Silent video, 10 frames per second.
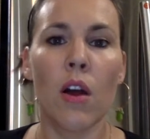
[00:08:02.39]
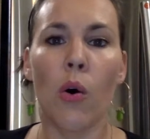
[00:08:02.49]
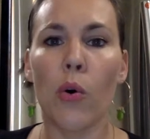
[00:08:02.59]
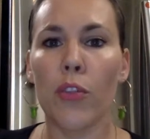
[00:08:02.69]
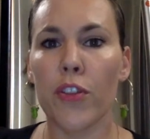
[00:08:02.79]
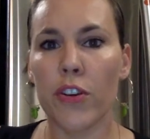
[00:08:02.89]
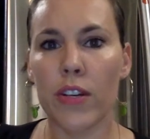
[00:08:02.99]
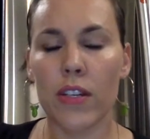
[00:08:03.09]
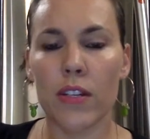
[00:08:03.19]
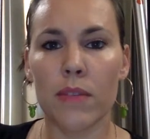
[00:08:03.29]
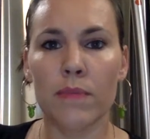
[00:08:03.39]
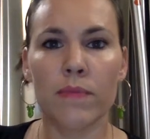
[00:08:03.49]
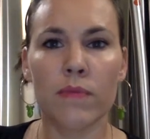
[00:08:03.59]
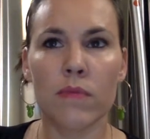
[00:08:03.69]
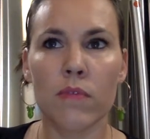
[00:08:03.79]
Whole30
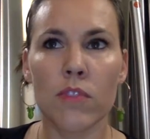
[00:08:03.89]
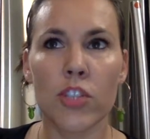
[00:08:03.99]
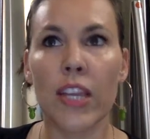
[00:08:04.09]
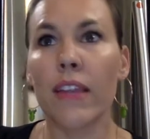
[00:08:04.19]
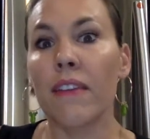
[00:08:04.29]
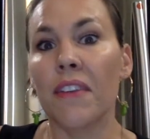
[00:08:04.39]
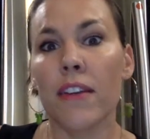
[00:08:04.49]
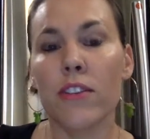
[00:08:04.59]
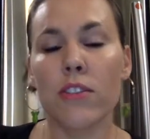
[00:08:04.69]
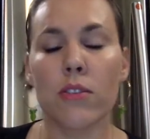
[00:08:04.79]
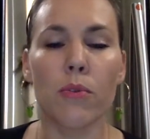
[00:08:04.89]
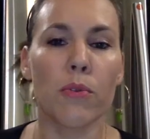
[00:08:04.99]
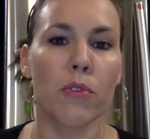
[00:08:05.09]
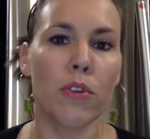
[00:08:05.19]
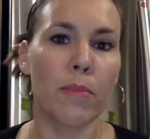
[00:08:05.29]
chicken dish
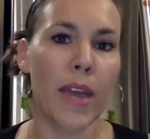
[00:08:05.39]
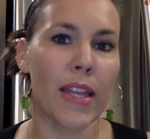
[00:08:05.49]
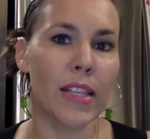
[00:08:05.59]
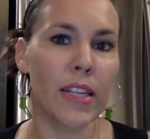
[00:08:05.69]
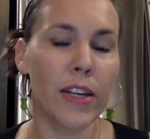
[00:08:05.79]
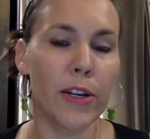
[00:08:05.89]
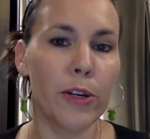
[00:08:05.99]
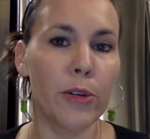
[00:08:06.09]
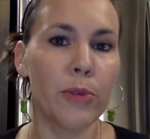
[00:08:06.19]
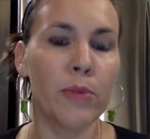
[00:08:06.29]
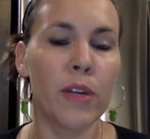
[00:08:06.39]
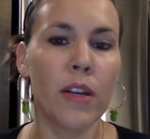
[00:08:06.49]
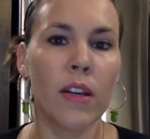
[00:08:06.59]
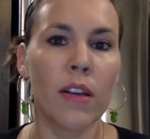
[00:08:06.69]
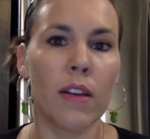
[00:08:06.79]
or paleo
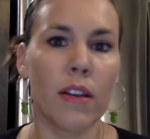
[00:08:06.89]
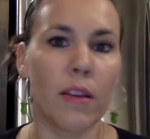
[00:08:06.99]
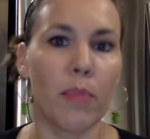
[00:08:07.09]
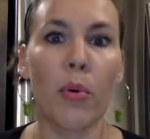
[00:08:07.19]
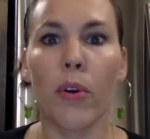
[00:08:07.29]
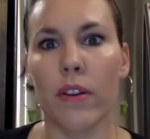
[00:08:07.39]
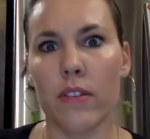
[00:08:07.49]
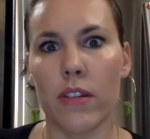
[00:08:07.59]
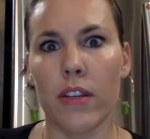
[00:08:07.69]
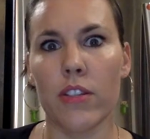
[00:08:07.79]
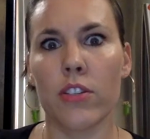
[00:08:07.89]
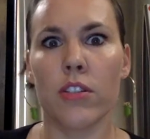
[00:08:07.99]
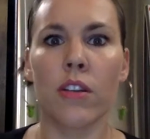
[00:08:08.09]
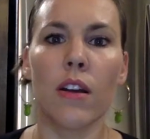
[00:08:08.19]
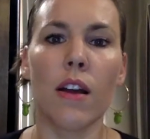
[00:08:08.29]
pork
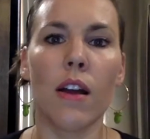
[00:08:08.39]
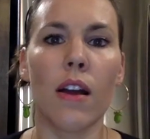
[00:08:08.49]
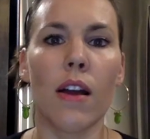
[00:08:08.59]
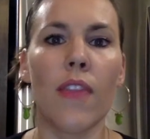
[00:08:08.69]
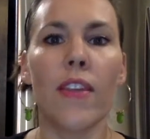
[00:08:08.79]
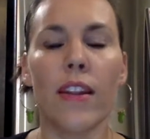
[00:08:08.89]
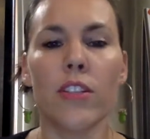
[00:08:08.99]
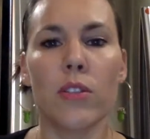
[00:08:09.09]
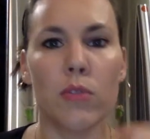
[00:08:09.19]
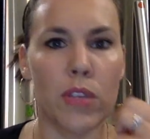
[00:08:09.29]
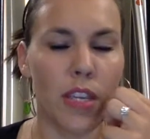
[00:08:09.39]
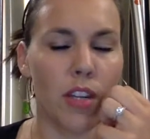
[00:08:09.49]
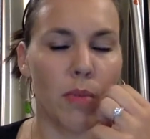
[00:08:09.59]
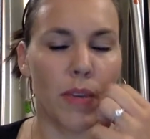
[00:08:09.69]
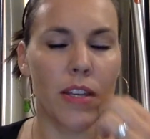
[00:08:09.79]
dish. And then I do
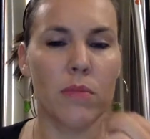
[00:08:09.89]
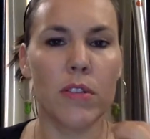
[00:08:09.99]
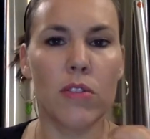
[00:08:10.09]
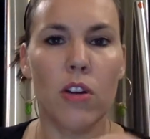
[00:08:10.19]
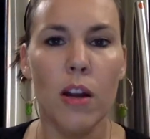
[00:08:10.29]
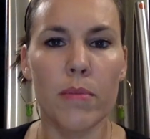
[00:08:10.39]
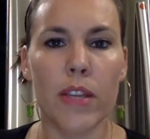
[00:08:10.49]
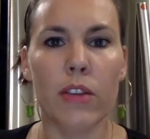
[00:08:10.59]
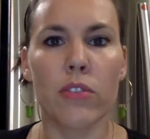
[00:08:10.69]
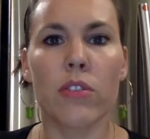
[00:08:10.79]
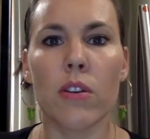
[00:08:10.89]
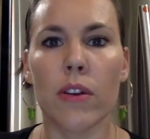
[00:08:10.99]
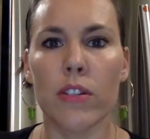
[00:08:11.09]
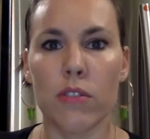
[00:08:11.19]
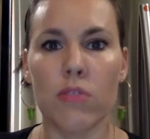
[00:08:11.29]
keto because we do carb cycles, so
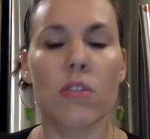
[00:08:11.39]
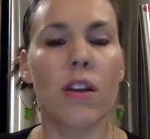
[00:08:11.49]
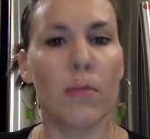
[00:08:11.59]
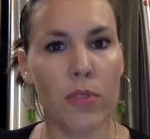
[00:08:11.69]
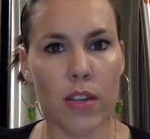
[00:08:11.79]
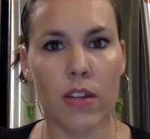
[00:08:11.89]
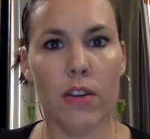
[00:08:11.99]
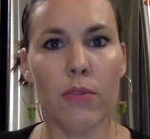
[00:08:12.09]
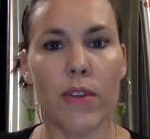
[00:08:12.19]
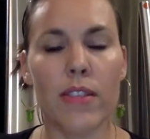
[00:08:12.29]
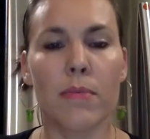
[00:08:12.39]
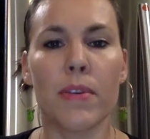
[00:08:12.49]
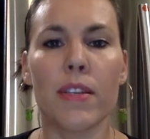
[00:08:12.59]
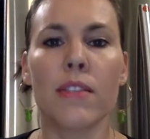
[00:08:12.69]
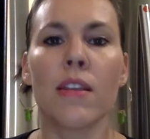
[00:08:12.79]
I do use a couple keto
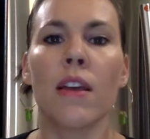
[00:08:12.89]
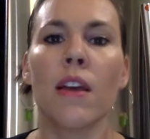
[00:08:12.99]
recipes.